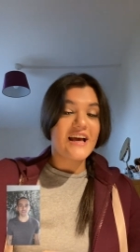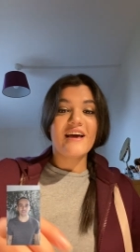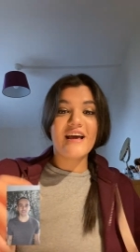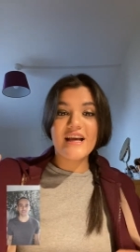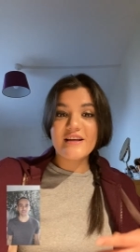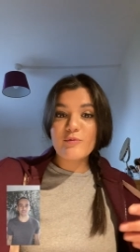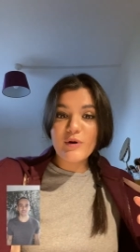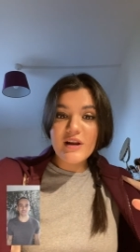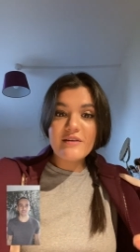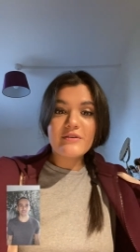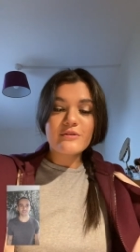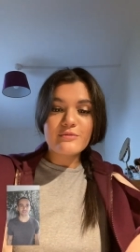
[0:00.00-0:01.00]
Hey, we're
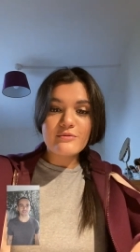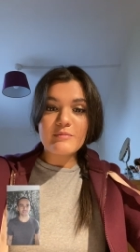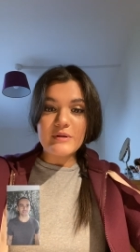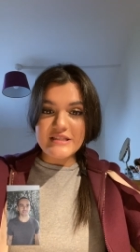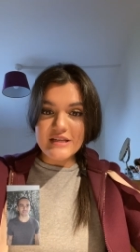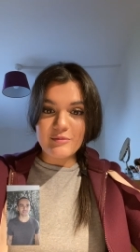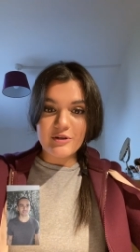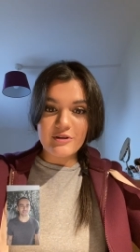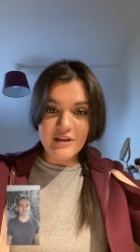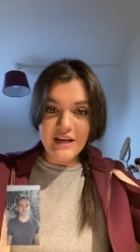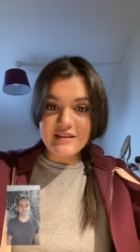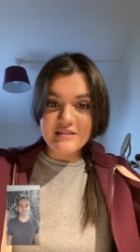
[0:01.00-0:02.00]
living through the pandemic,
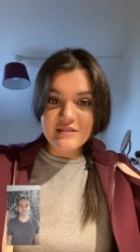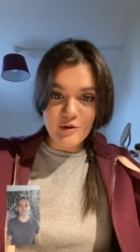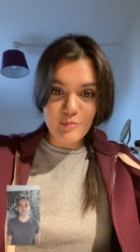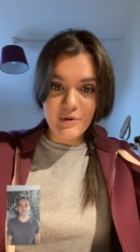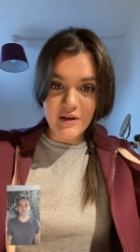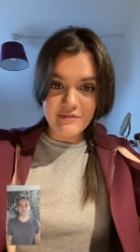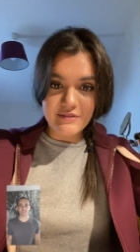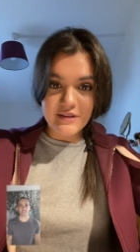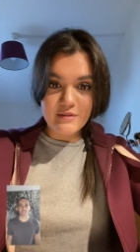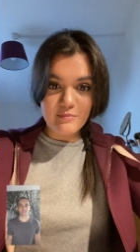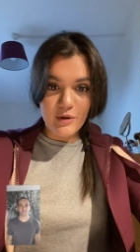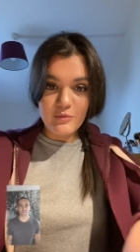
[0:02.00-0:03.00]
okay? It's not
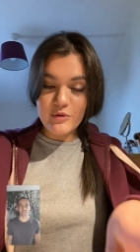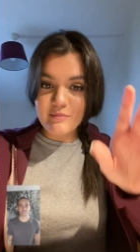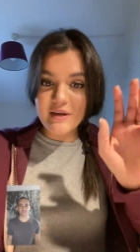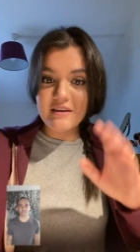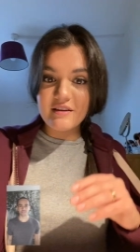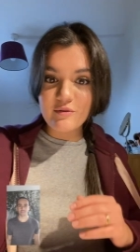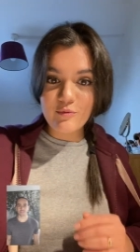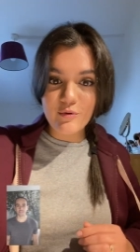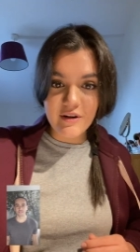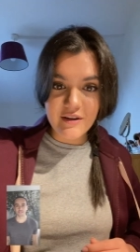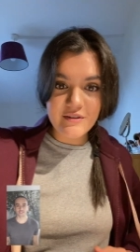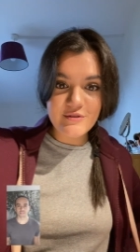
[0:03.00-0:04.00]
perfect, but we're making it
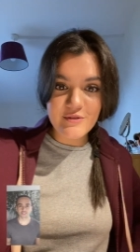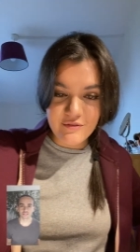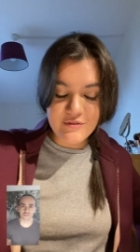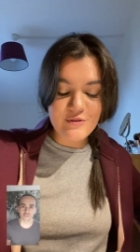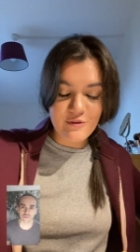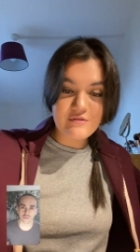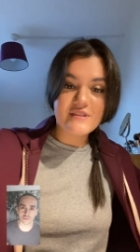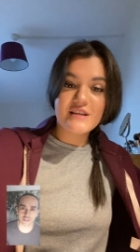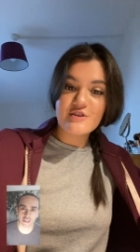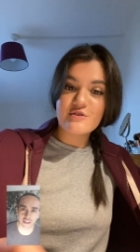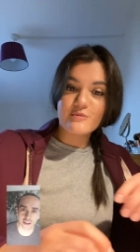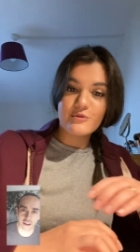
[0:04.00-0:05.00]
work to have this conversation